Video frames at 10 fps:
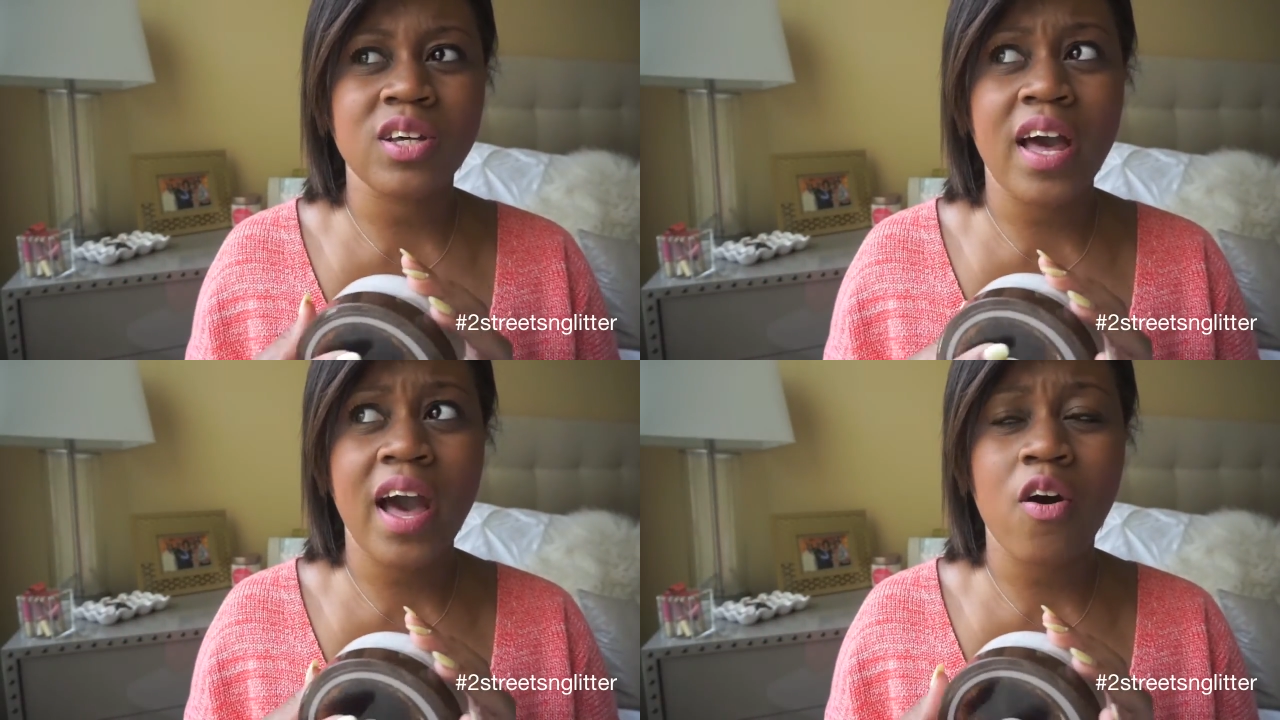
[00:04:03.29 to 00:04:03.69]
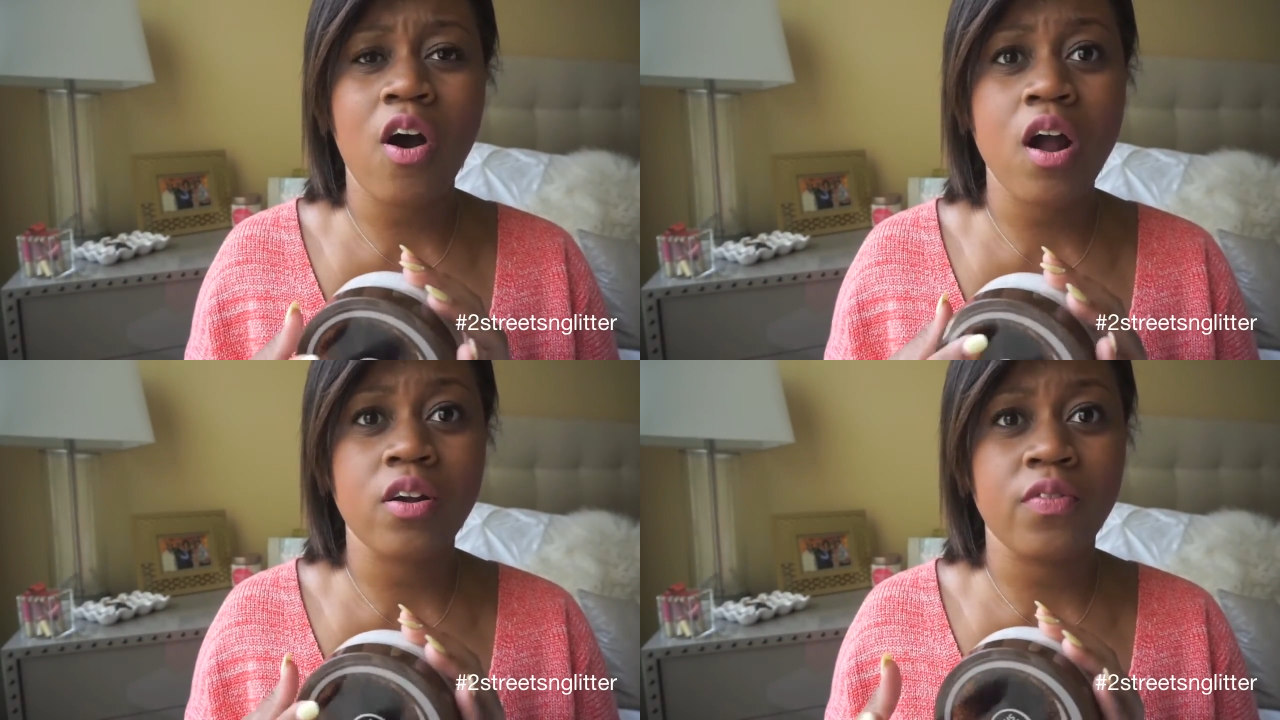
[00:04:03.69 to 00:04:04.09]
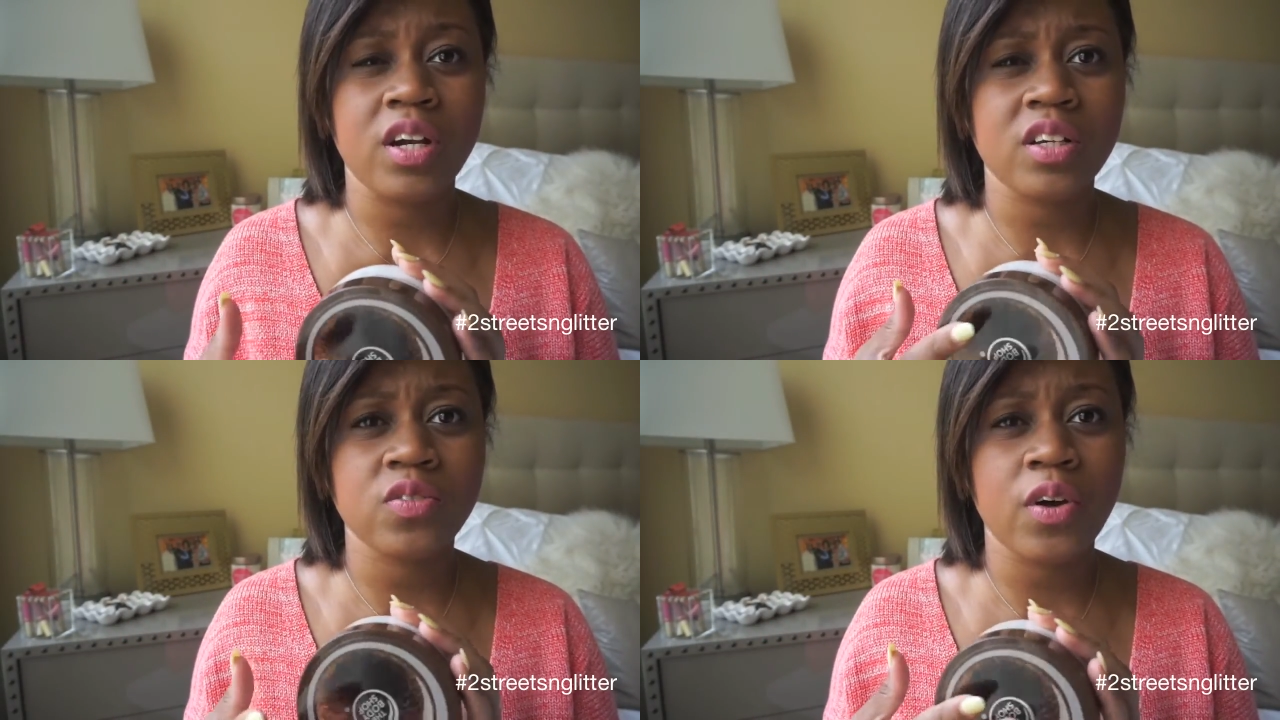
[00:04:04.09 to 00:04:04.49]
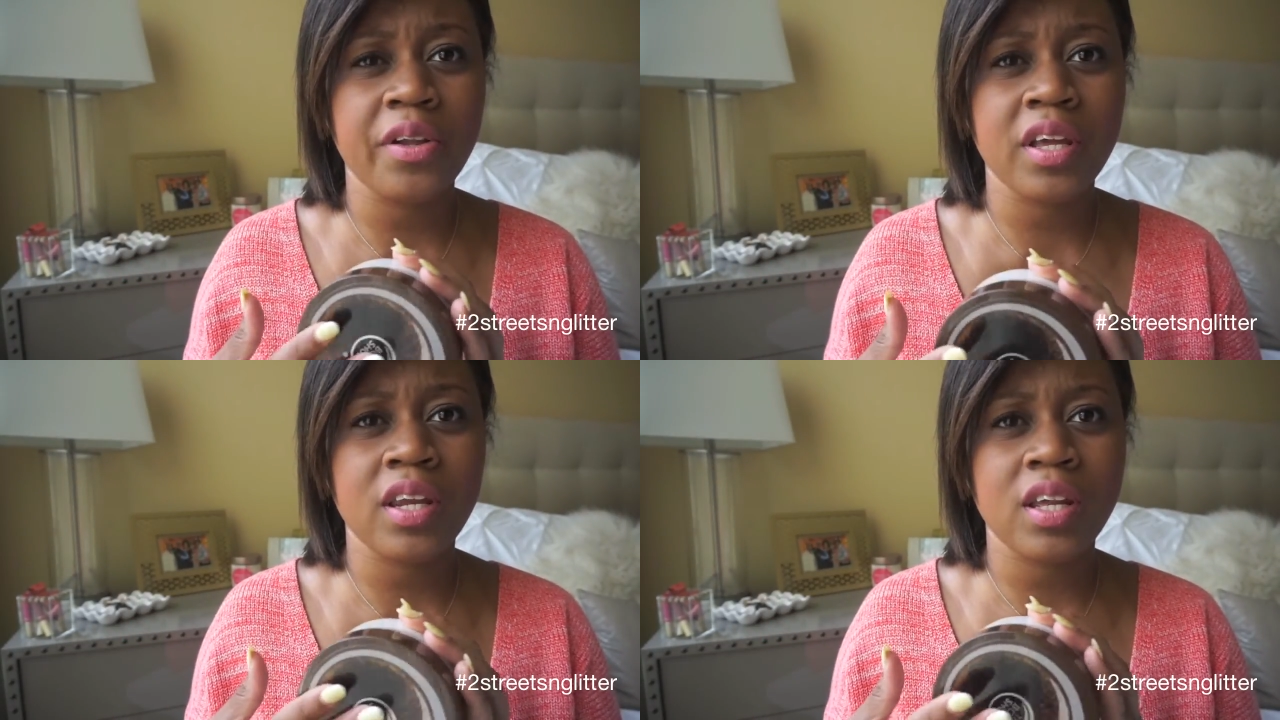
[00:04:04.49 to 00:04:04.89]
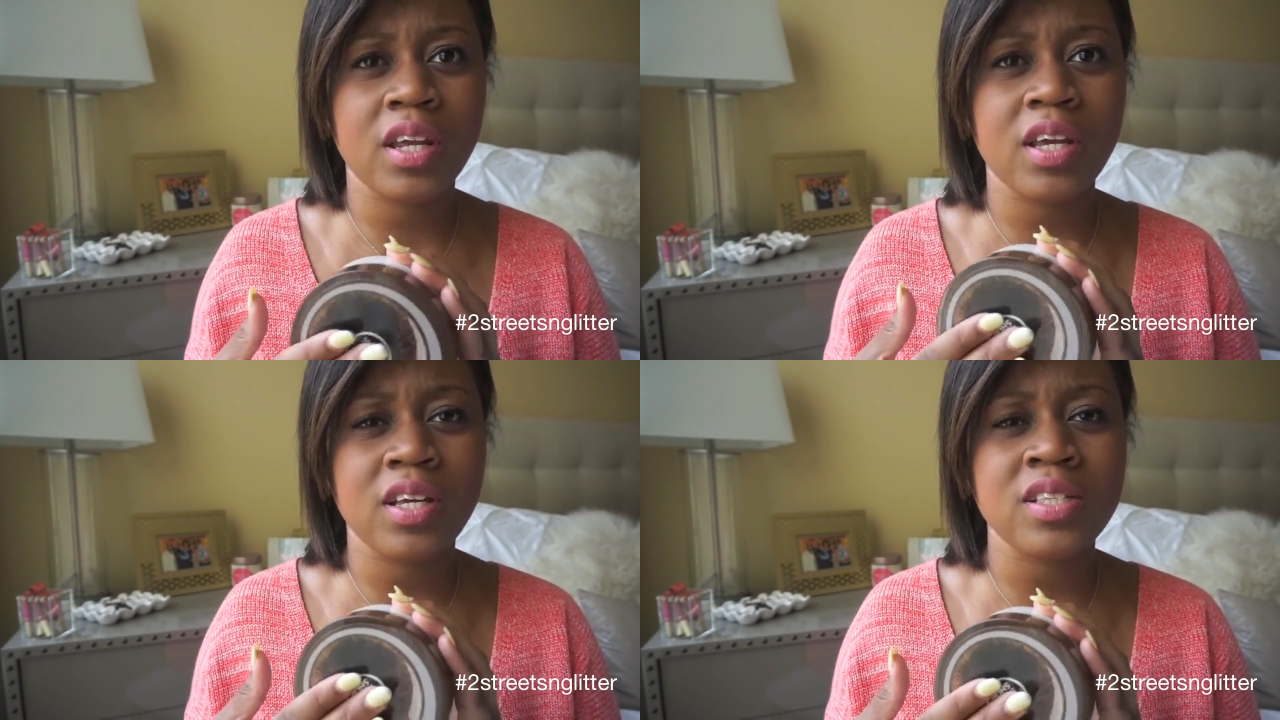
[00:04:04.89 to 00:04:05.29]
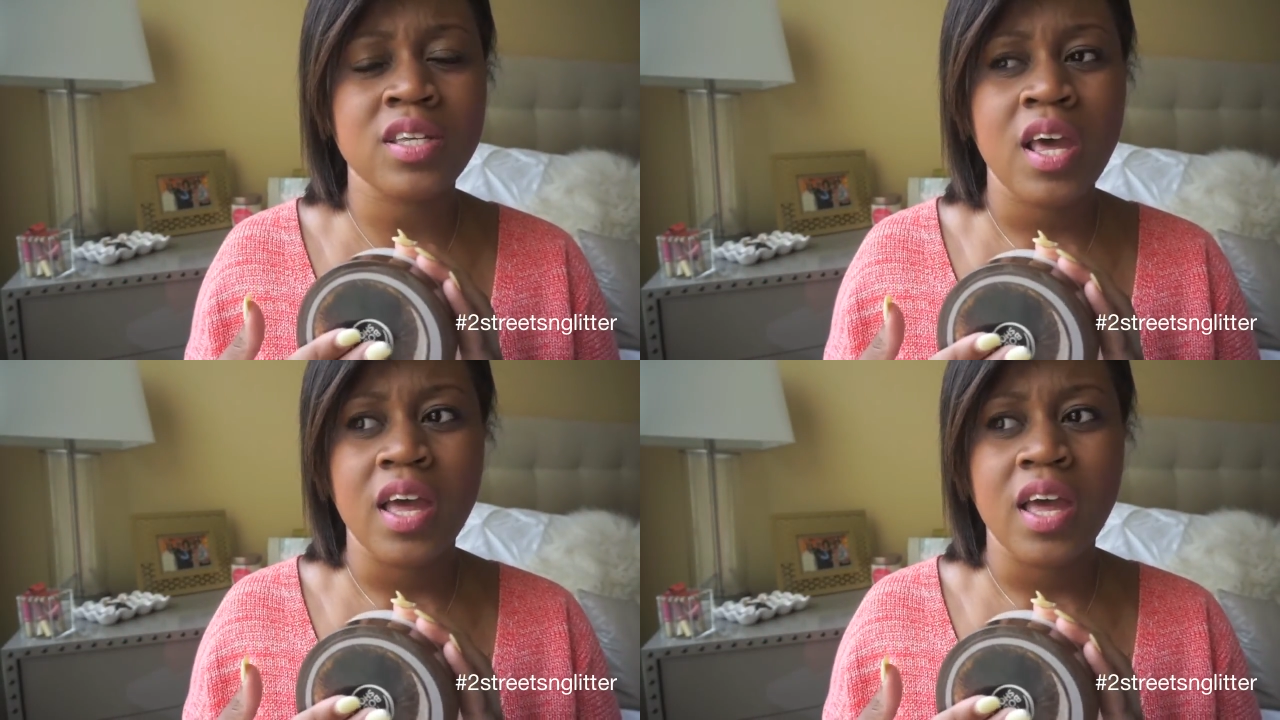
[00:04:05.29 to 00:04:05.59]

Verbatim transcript: how hard of an exfoliant it is,